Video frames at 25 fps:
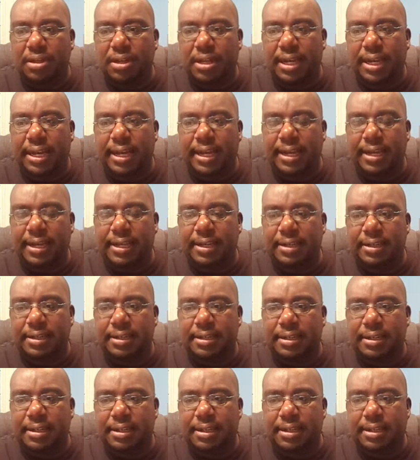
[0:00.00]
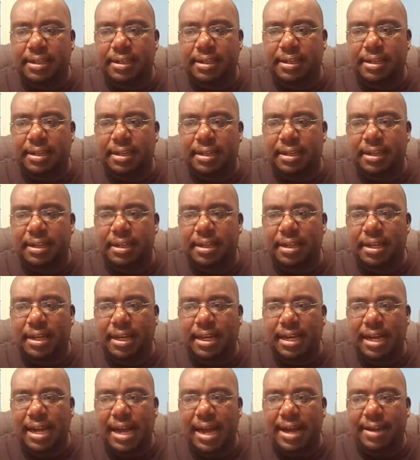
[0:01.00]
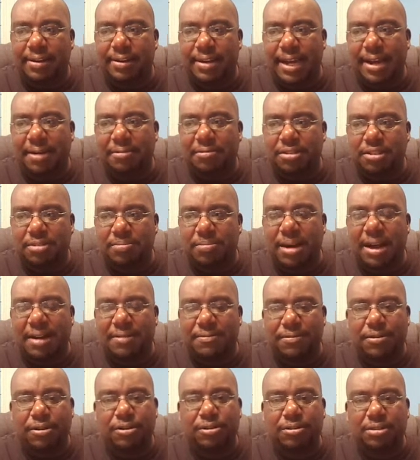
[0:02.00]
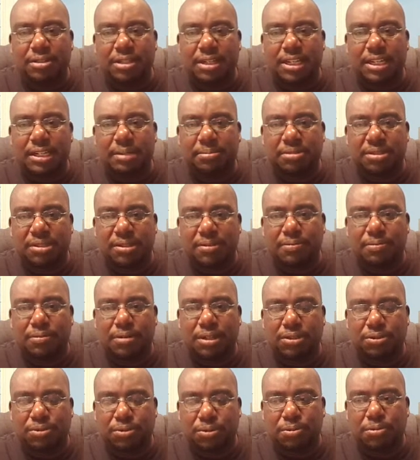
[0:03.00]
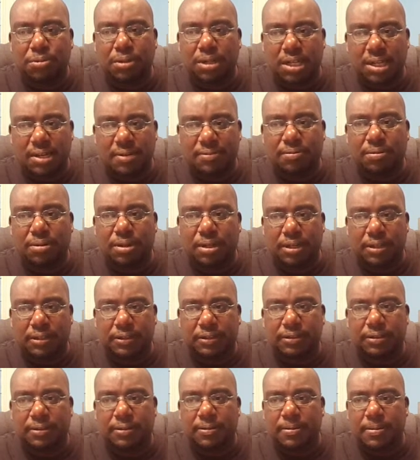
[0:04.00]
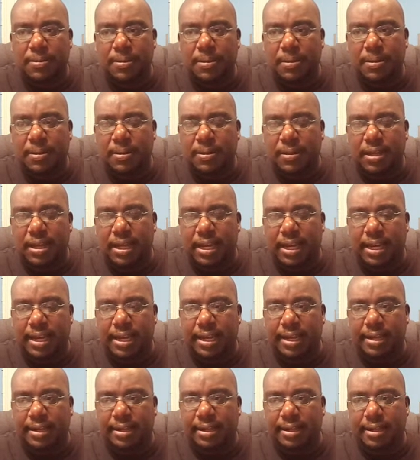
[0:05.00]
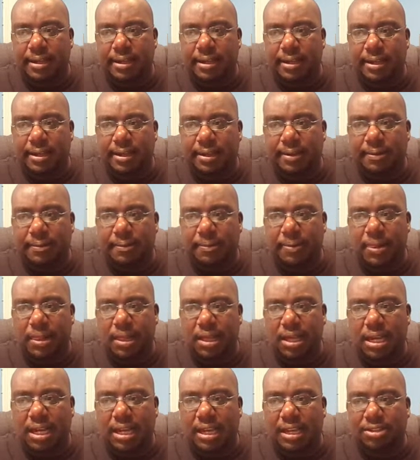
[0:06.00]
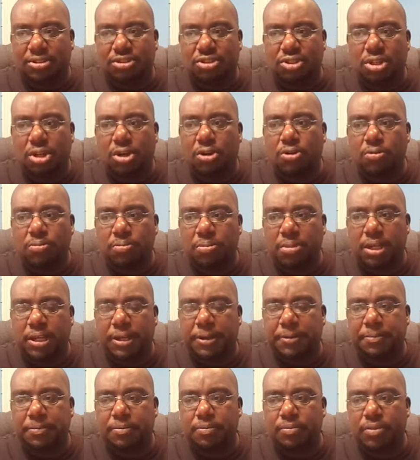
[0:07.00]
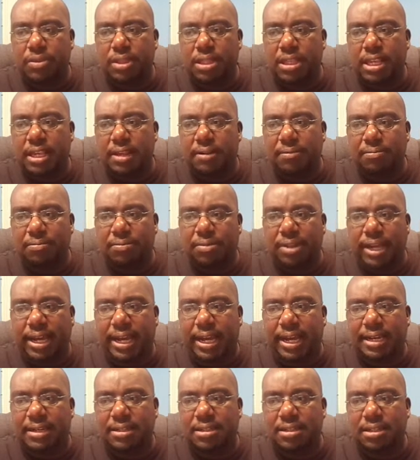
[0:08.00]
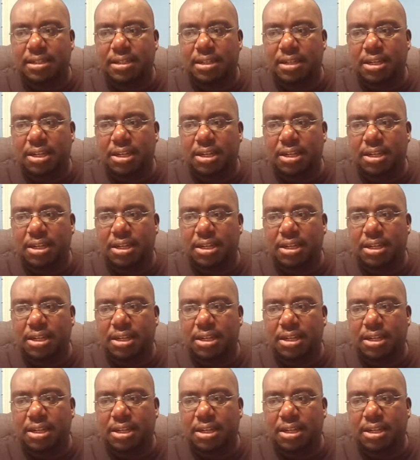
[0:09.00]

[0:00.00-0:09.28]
And I, that was my first glimpse of what true love was. And it, it showed me that